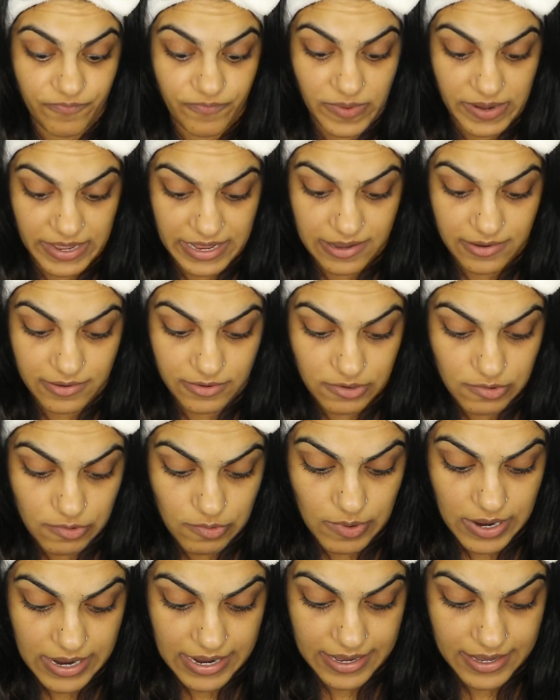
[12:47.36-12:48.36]
like
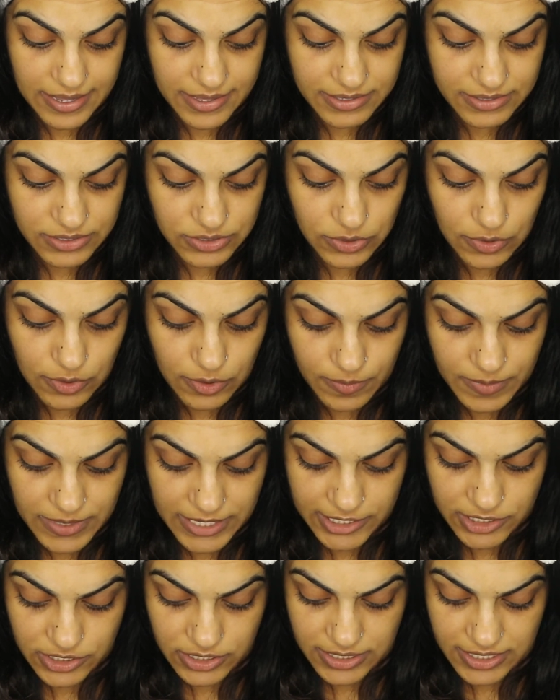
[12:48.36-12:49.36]
quite at the top
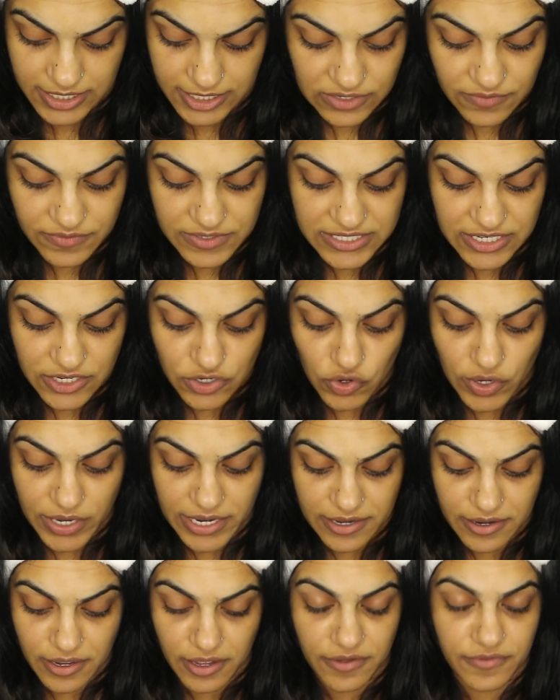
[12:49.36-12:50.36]
actually. It's obviously not
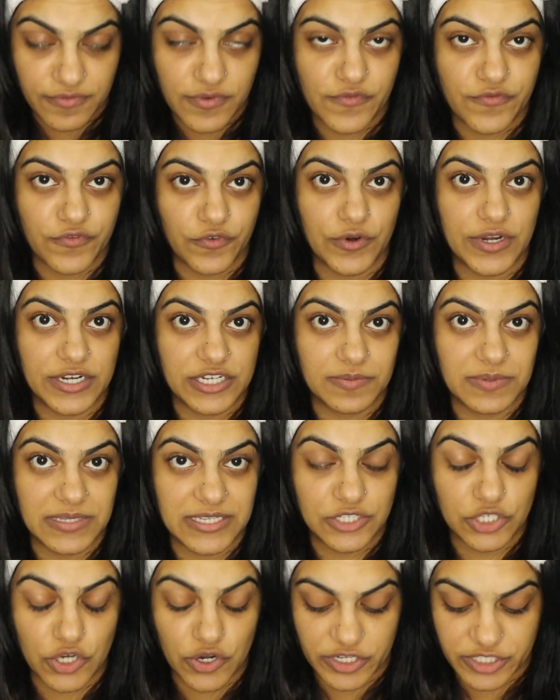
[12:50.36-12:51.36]
enough for it to be
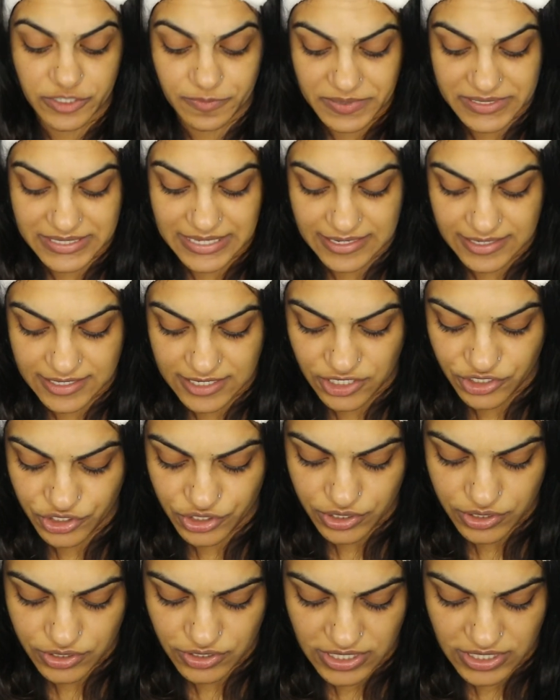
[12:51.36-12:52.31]
shown as a percentage.